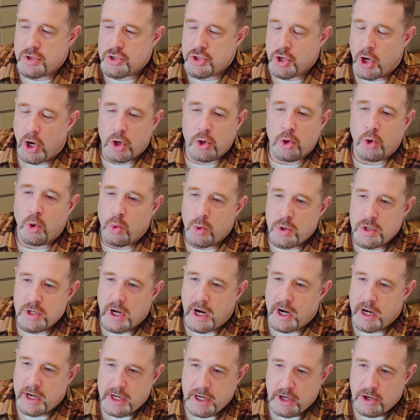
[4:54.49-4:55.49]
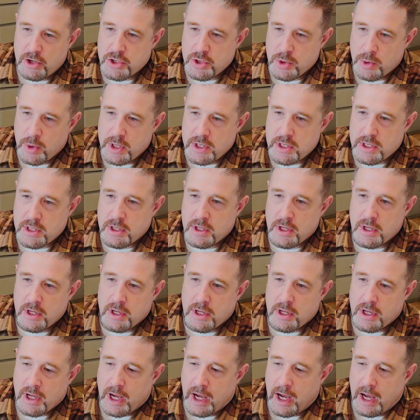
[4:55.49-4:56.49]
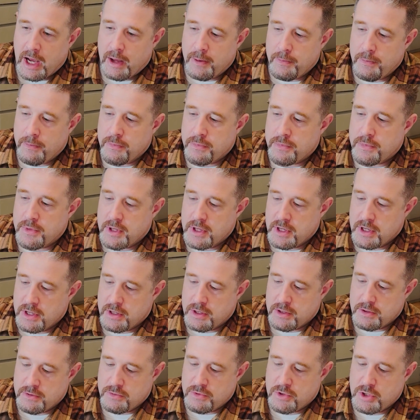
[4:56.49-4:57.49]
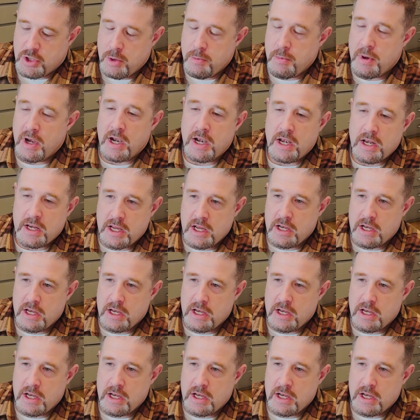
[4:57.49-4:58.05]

charcoal would not adhere to it The humidity,